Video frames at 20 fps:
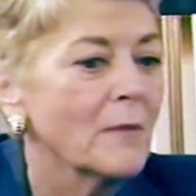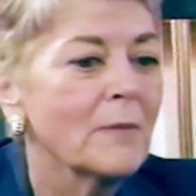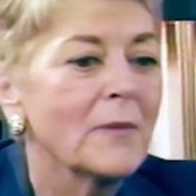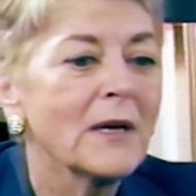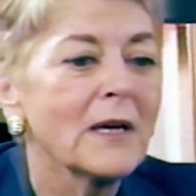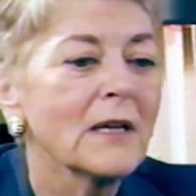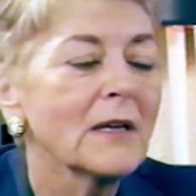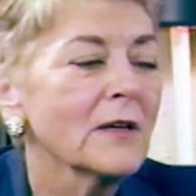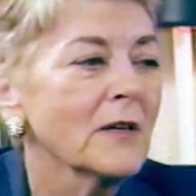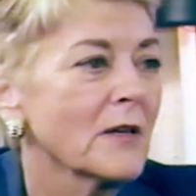
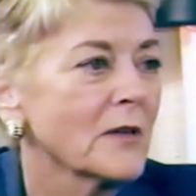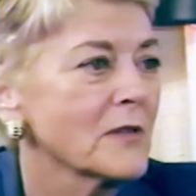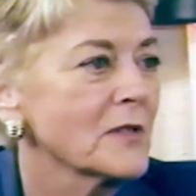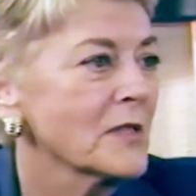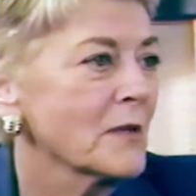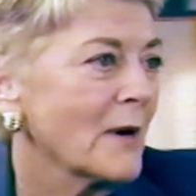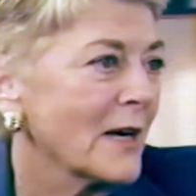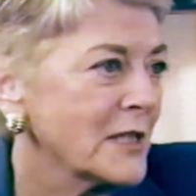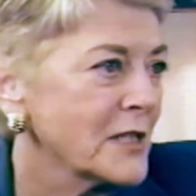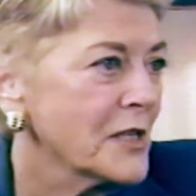But, you know,
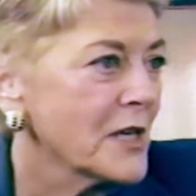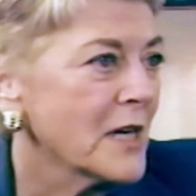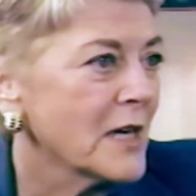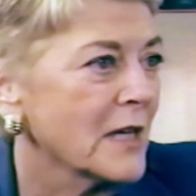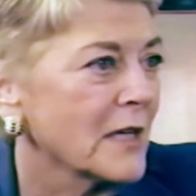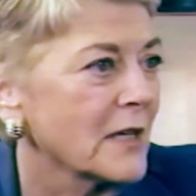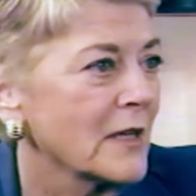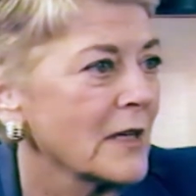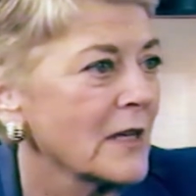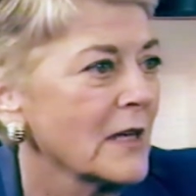so I
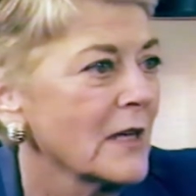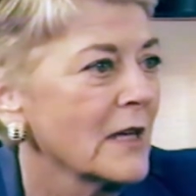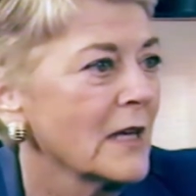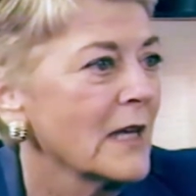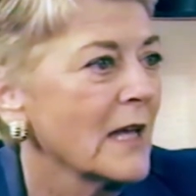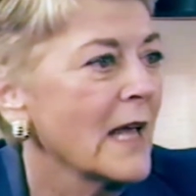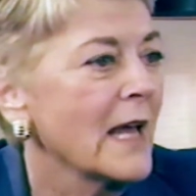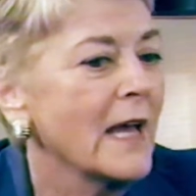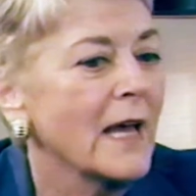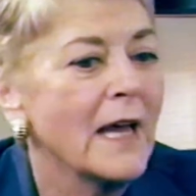cheated.
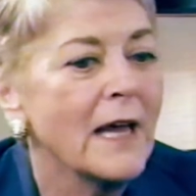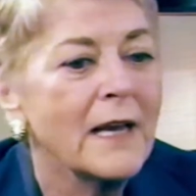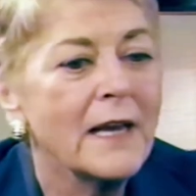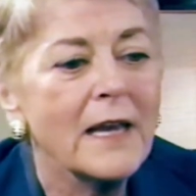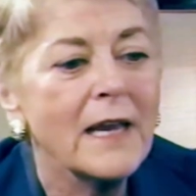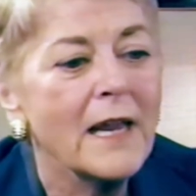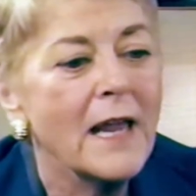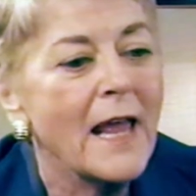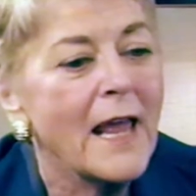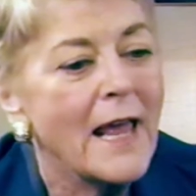
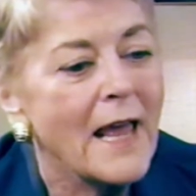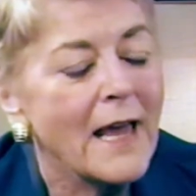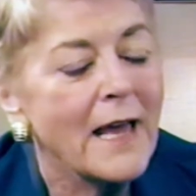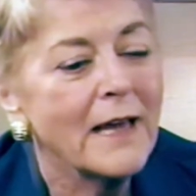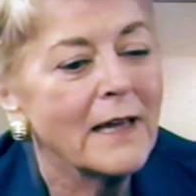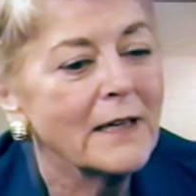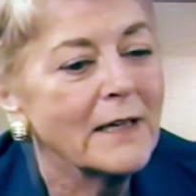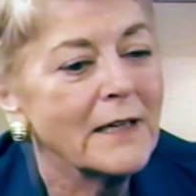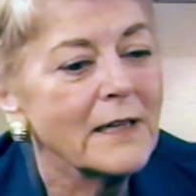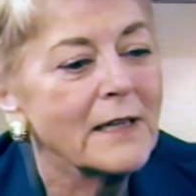And,
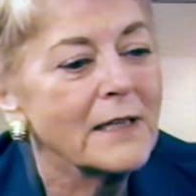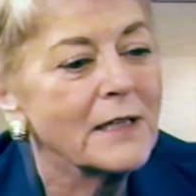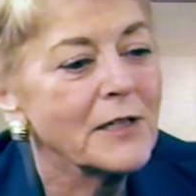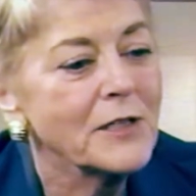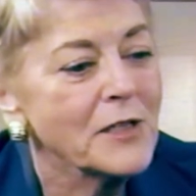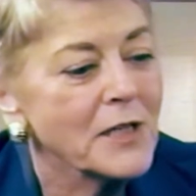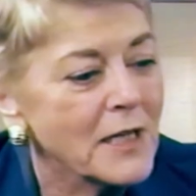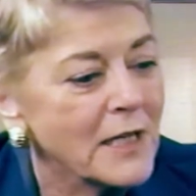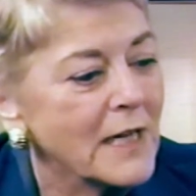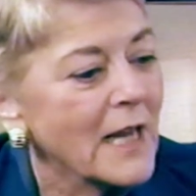and
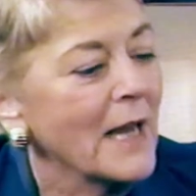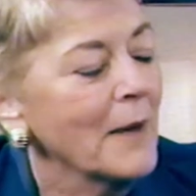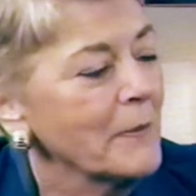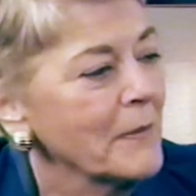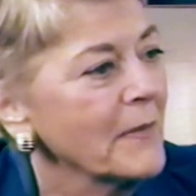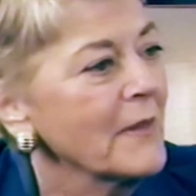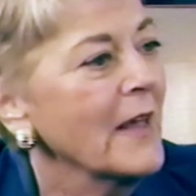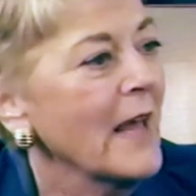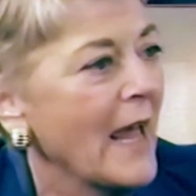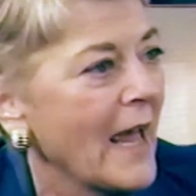she
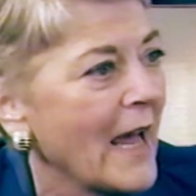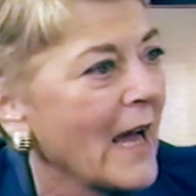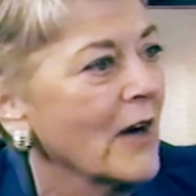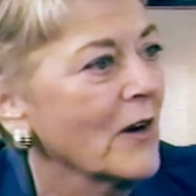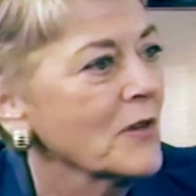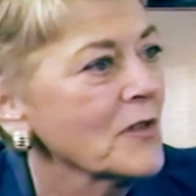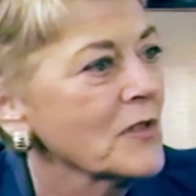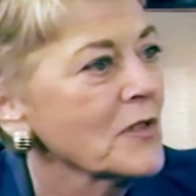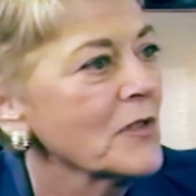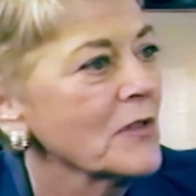kept the
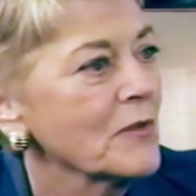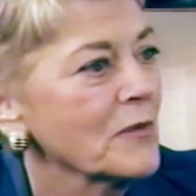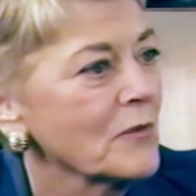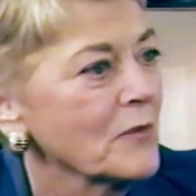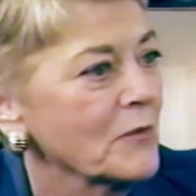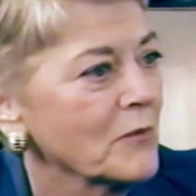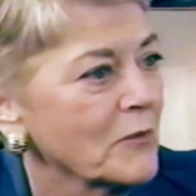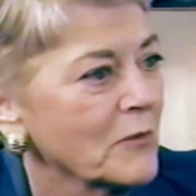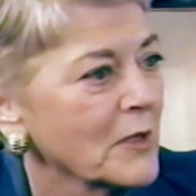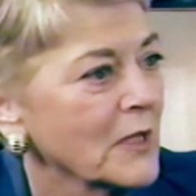house
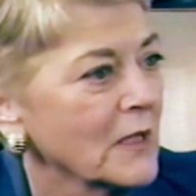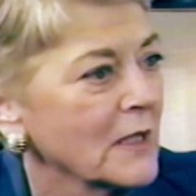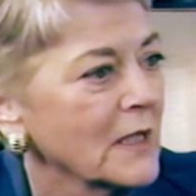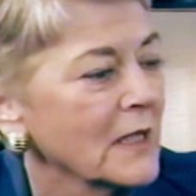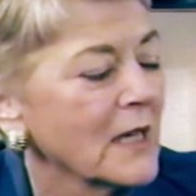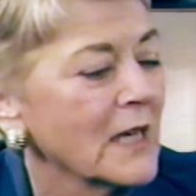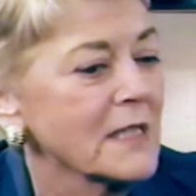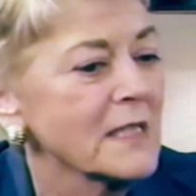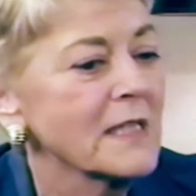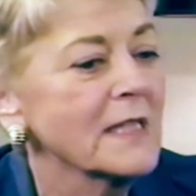really
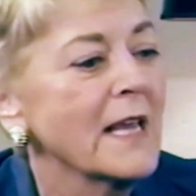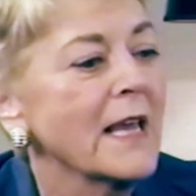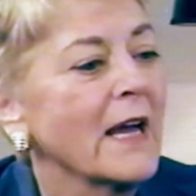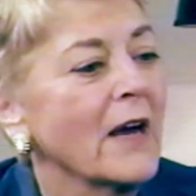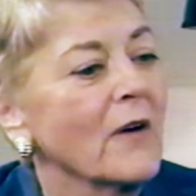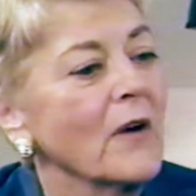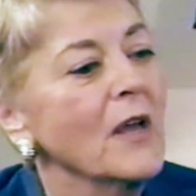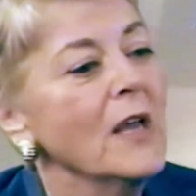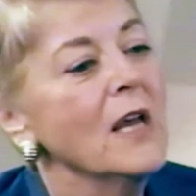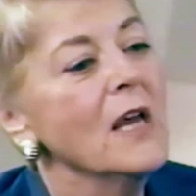nice.
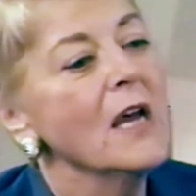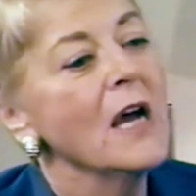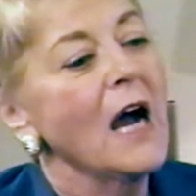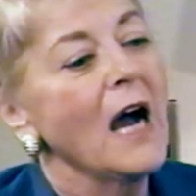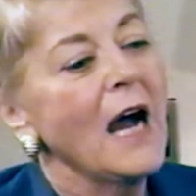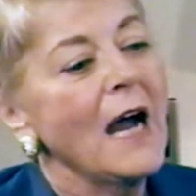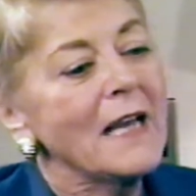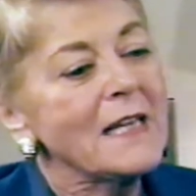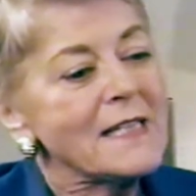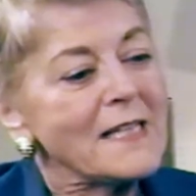Now,
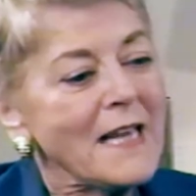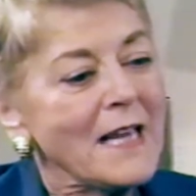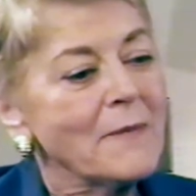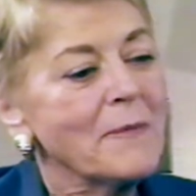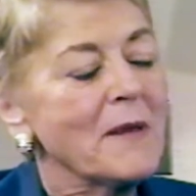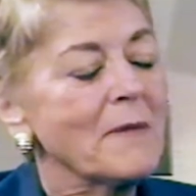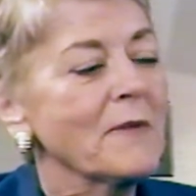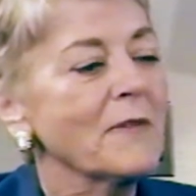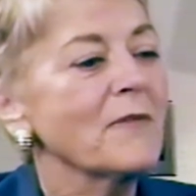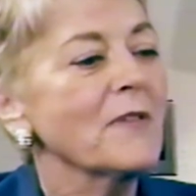I say to
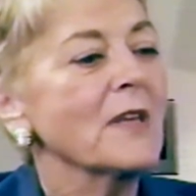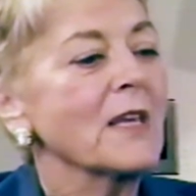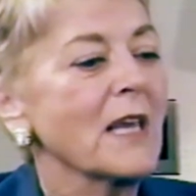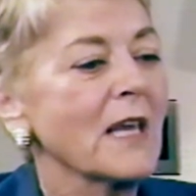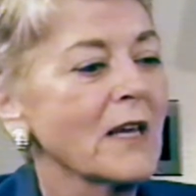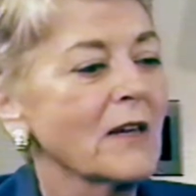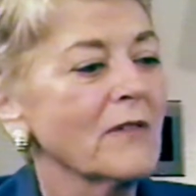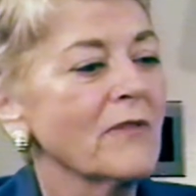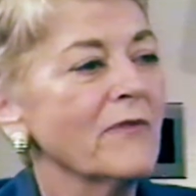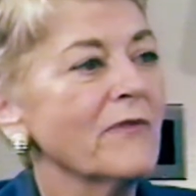people, if you
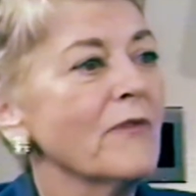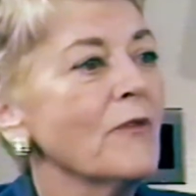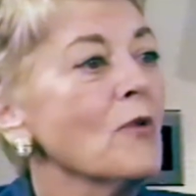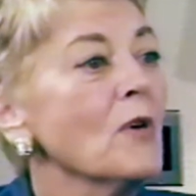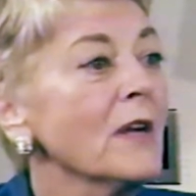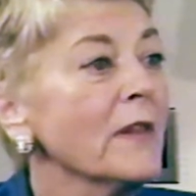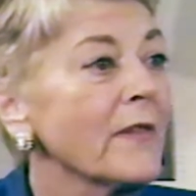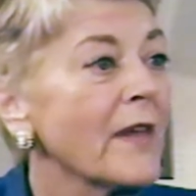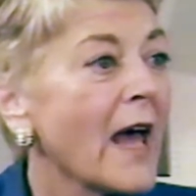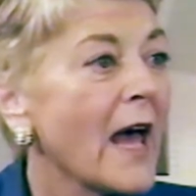can't
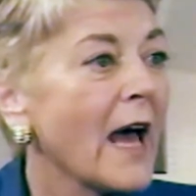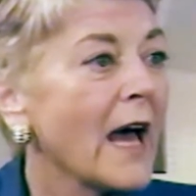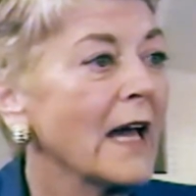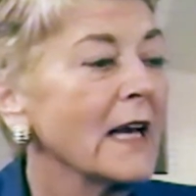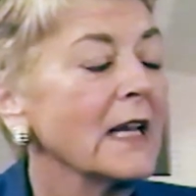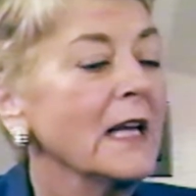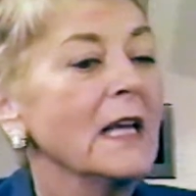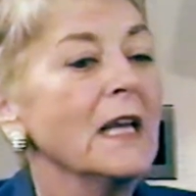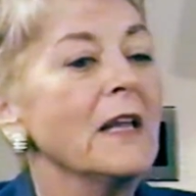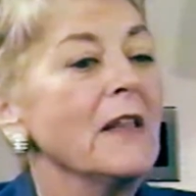afford
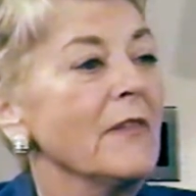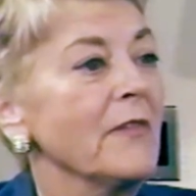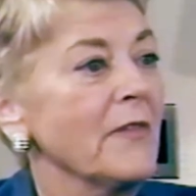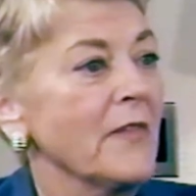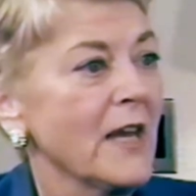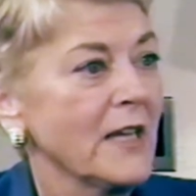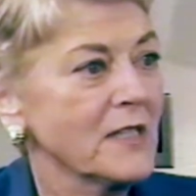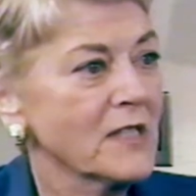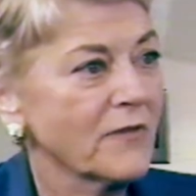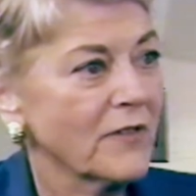that,
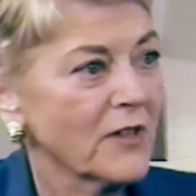that's